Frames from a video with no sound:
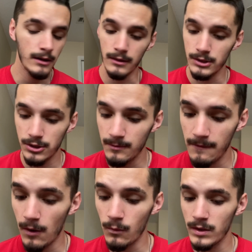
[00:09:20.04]
Should be
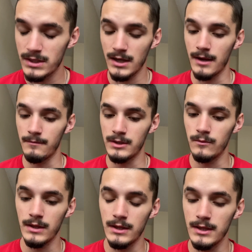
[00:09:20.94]
fun one tonight
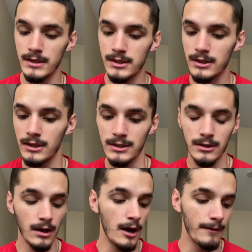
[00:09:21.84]
between these
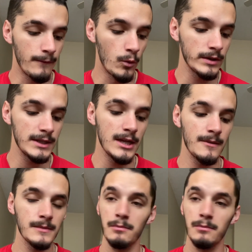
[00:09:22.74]
4 teams.